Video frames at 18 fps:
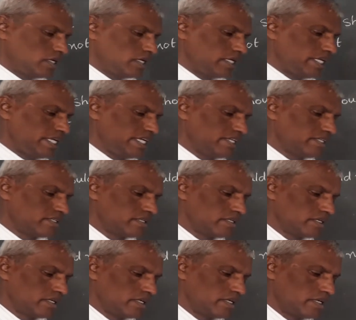
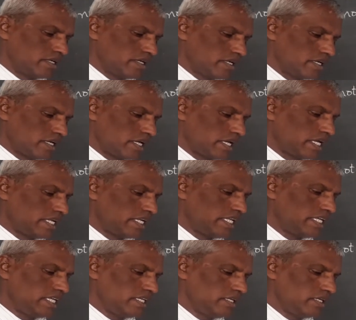eat
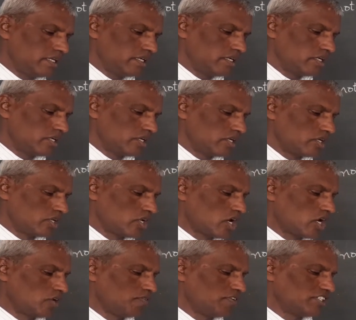any
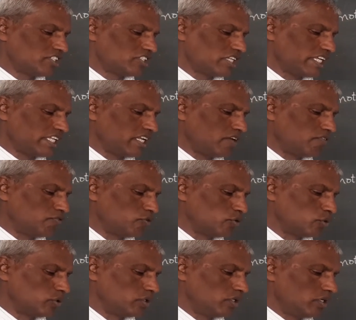non-vegetarian
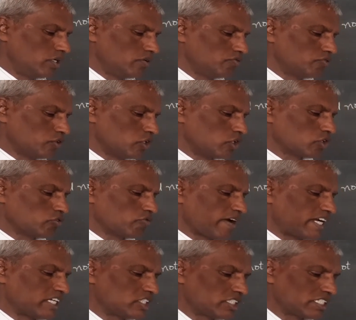food for
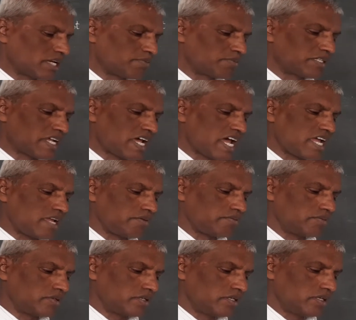quite some
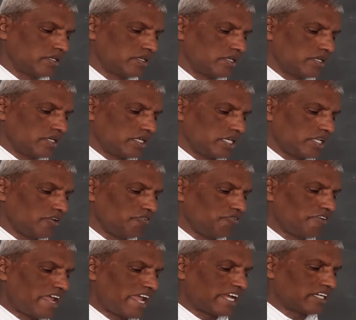time. In
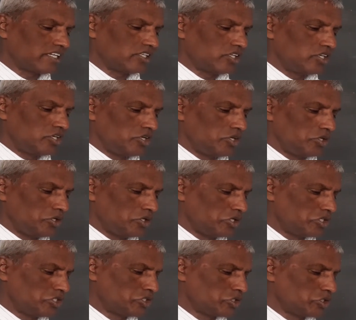fact,
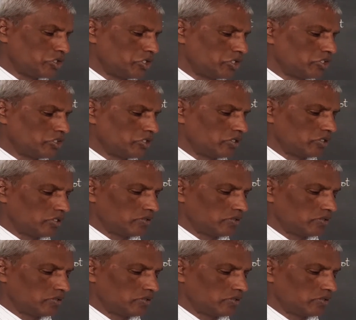you shouldn't.